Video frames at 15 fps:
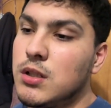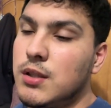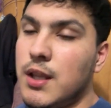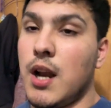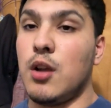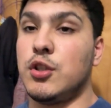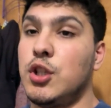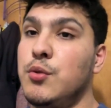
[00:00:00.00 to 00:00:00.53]
then
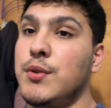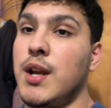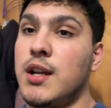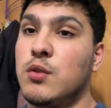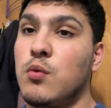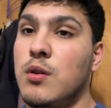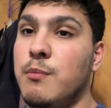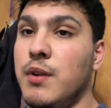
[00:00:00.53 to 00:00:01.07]
I'll see you in the
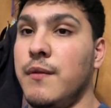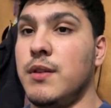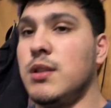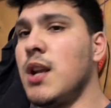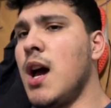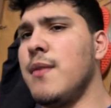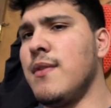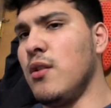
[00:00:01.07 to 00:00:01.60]
next one. But if it's
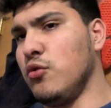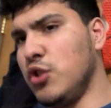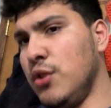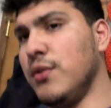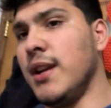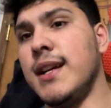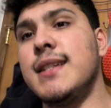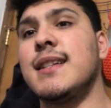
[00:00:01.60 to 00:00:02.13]
not, then I'll see you in the next